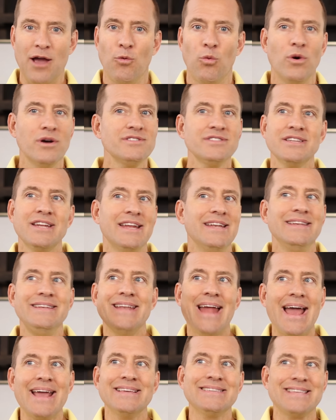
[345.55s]
It wasn't a
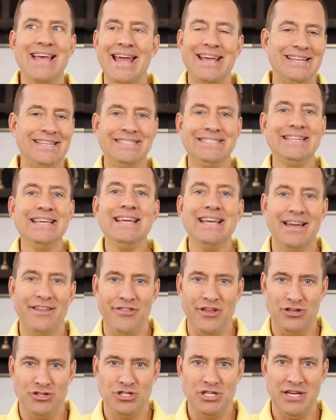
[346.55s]
nice idea
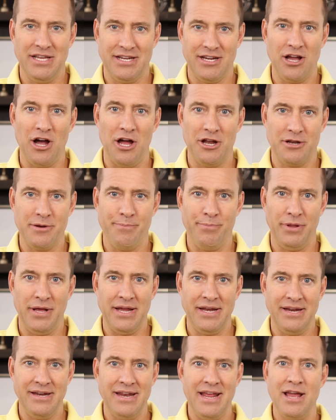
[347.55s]
that she had
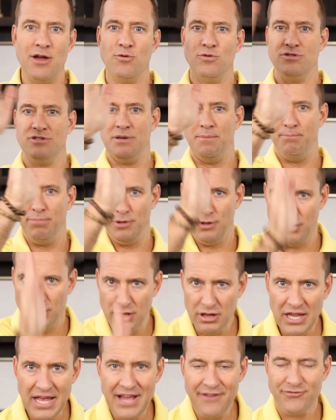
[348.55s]
contemplated, it was a
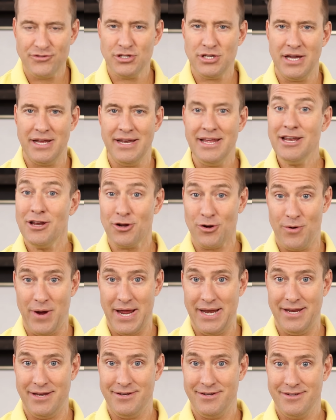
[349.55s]
belief she had
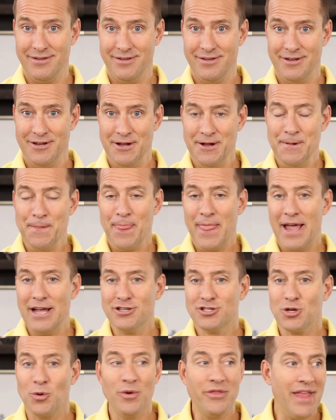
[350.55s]
integrated.
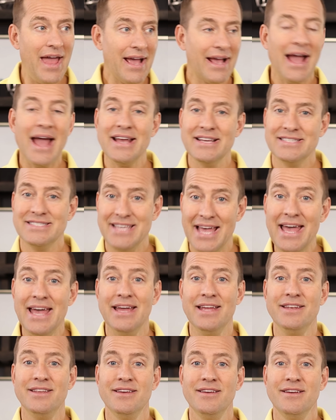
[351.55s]
And so when that guy
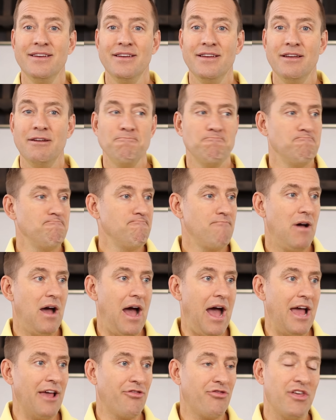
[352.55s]
said,
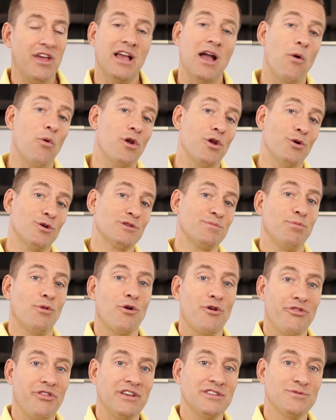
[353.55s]
I think I want to
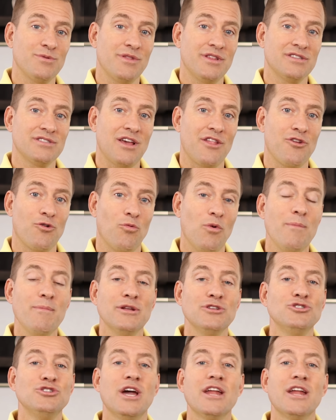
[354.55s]
explore things with this other woman.